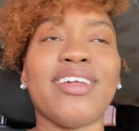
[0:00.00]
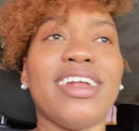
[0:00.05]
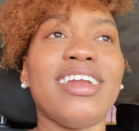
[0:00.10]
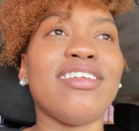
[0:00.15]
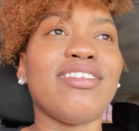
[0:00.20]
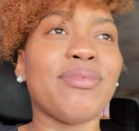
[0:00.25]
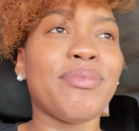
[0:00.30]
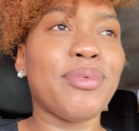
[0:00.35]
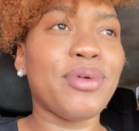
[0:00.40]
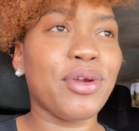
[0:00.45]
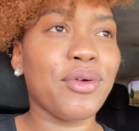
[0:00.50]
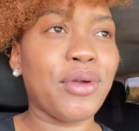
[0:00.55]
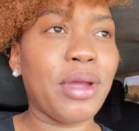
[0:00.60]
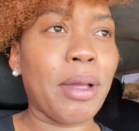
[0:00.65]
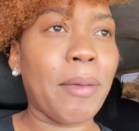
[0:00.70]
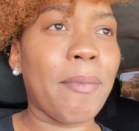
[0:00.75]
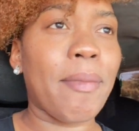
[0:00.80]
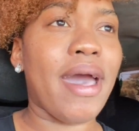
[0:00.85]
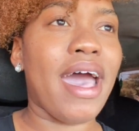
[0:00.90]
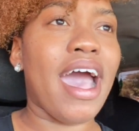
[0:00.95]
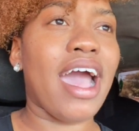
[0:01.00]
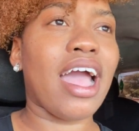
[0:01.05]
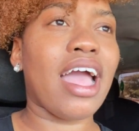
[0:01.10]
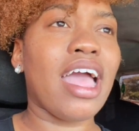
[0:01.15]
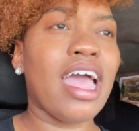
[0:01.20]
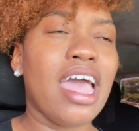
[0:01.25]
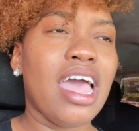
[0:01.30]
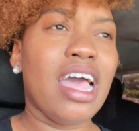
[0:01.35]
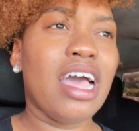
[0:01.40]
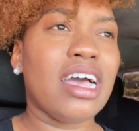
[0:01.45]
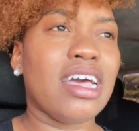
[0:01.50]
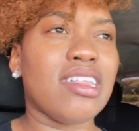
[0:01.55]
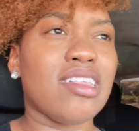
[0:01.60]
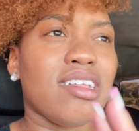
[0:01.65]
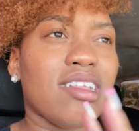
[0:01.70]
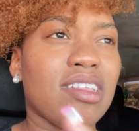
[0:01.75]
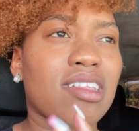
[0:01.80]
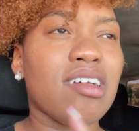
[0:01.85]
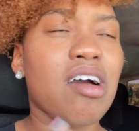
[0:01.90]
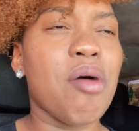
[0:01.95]
I need to put a ring back because
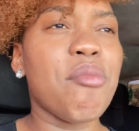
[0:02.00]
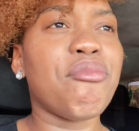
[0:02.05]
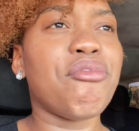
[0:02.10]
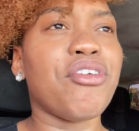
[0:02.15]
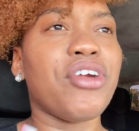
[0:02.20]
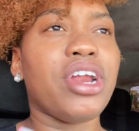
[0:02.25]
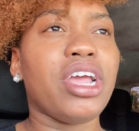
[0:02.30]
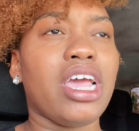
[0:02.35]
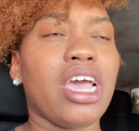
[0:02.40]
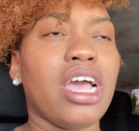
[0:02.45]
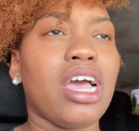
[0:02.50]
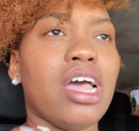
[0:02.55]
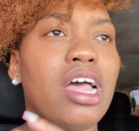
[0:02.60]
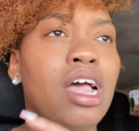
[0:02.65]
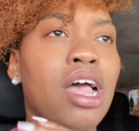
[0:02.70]
it's comforting.